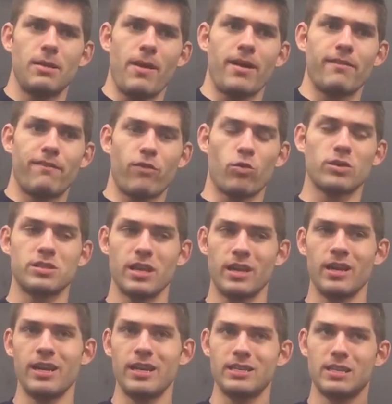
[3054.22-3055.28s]
the amount of force that
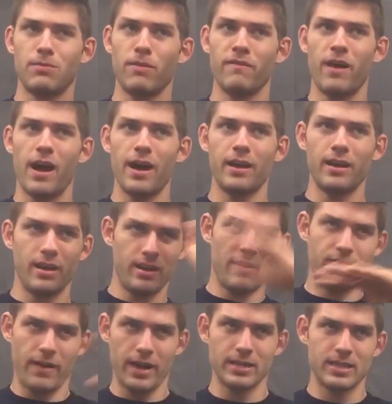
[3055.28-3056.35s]
it needs to provide, and it
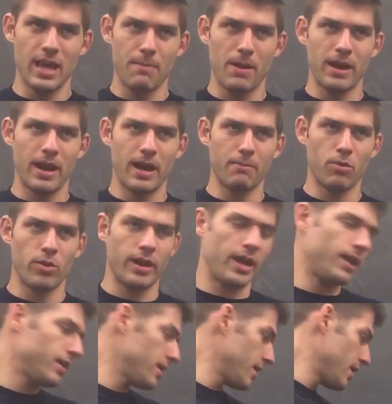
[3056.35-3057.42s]
divides that by
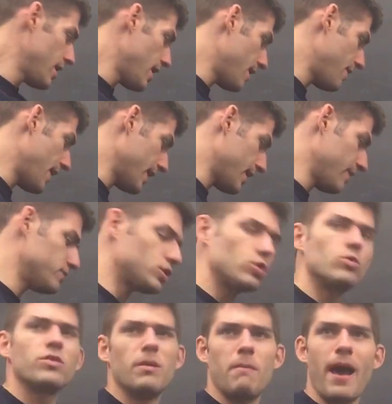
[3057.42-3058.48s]
9.8, and that gives
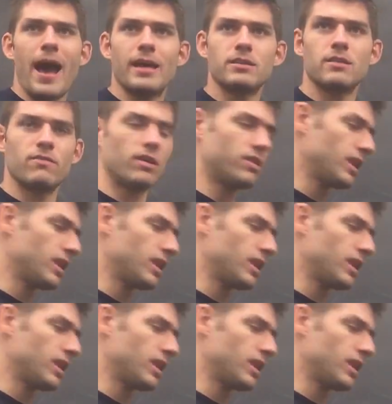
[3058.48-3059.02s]
you the mass of the